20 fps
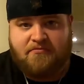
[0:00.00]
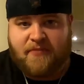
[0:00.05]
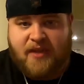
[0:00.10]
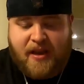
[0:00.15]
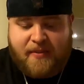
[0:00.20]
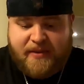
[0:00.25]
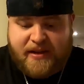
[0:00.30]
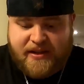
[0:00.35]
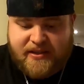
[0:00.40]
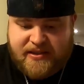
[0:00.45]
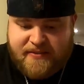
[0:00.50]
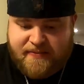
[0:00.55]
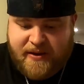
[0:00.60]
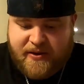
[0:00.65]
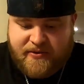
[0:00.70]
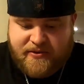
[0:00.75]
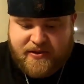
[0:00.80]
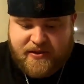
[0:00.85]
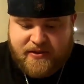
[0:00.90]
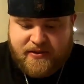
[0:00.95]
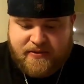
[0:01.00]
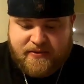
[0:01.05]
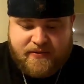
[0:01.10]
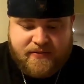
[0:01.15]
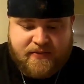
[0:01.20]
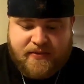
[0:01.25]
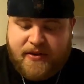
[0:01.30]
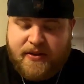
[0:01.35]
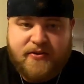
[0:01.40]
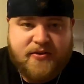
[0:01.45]
I mean, it smells good.
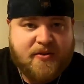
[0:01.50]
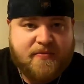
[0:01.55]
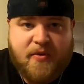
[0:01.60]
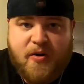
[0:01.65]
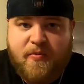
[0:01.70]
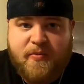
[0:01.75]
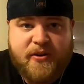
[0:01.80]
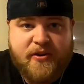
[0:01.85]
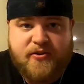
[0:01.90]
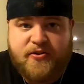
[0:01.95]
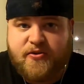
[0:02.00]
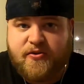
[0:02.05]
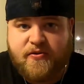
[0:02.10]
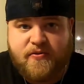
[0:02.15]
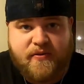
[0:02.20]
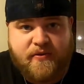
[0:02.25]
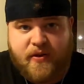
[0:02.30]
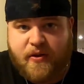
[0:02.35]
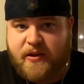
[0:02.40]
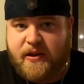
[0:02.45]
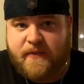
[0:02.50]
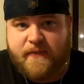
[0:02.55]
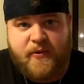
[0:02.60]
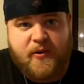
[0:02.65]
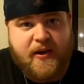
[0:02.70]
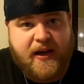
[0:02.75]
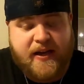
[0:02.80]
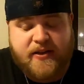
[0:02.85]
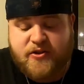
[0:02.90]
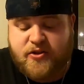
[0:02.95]
Here's a moment of truth. I'll give you
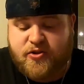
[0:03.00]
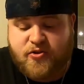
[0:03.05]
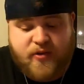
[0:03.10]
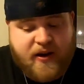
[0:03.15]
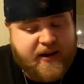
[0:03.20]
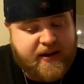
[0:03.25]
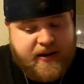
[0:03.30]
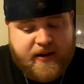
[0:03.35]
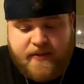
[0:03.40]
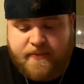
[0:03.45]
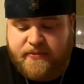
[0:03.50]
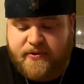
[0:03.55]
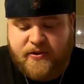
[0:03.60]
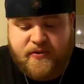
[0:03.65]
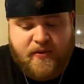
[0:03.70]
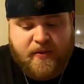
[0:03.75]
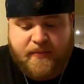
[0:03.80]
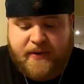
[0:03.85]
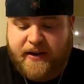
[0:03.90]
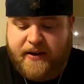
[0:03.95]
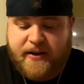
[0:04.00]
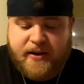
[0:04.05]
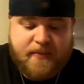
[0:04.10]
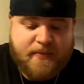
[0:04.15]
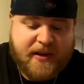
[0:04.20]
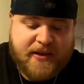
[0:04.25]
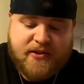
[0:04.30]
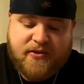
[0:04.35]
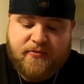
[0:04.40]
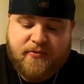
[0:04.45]
guys straight up, too. I'm not gonna mess